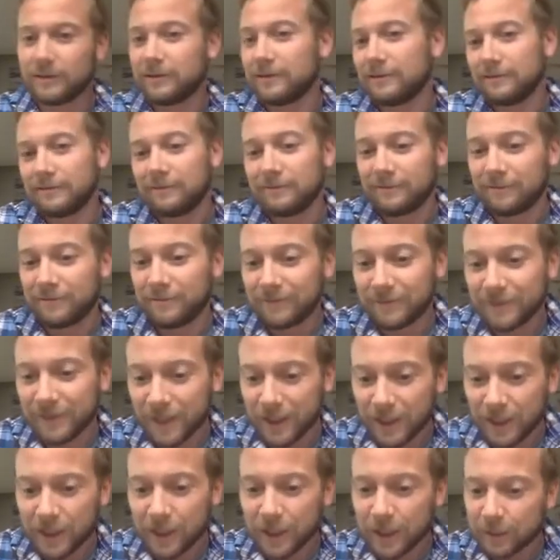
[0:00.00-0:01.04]
but at
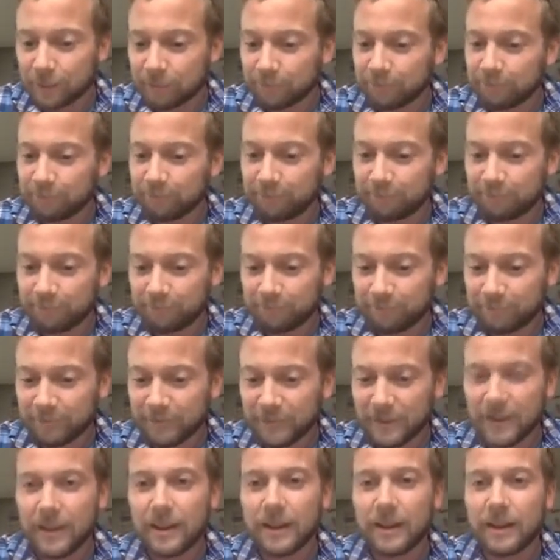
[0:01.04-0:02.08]
some point we should have
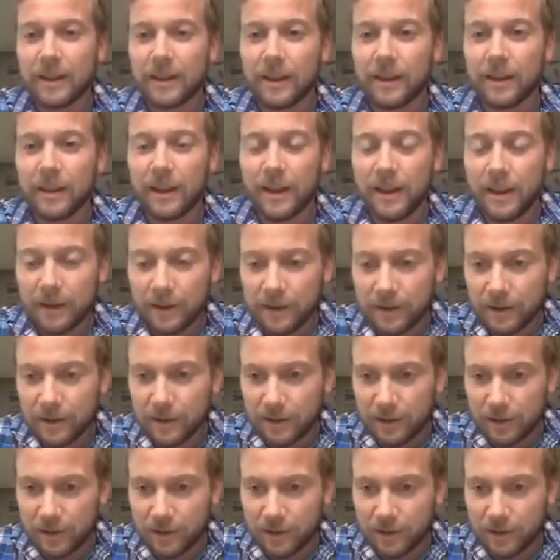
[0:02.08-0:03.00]
a map visual